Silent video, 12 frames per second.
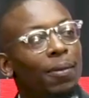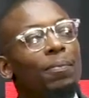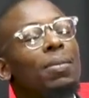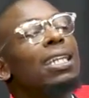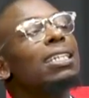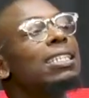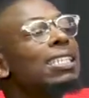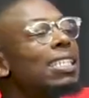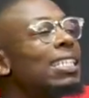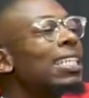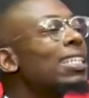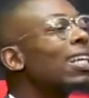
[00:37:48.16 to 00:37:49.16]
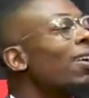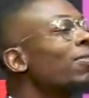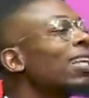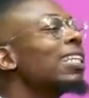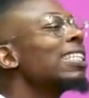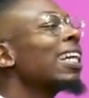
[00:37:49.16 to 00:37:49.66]
Meaning Jesus,
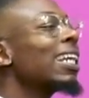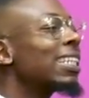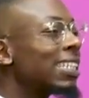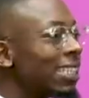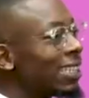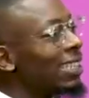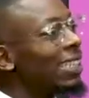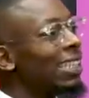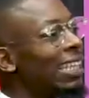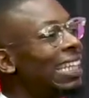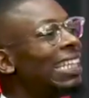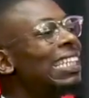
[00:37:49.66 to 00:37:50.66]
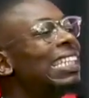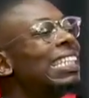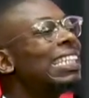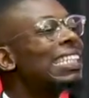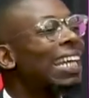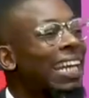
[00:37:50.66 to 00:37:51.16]
after resurrection, he
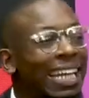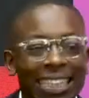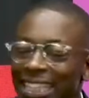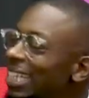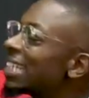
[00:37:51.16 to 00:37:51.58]
didn't resurrect